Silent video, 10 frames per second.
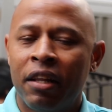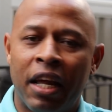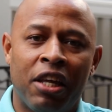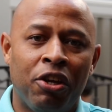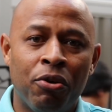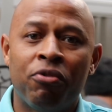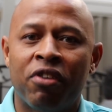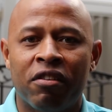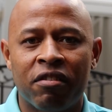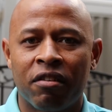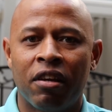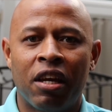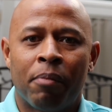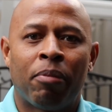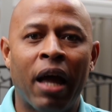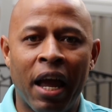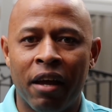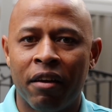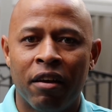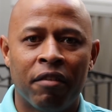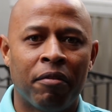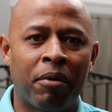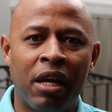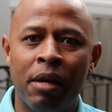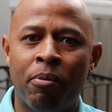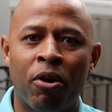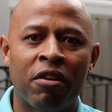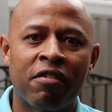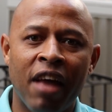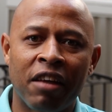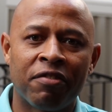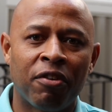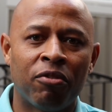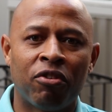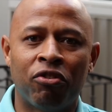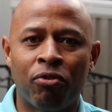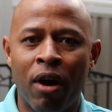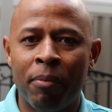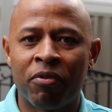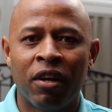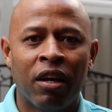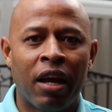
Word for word: that he uses, he can play from keyboard to saxophone to drums,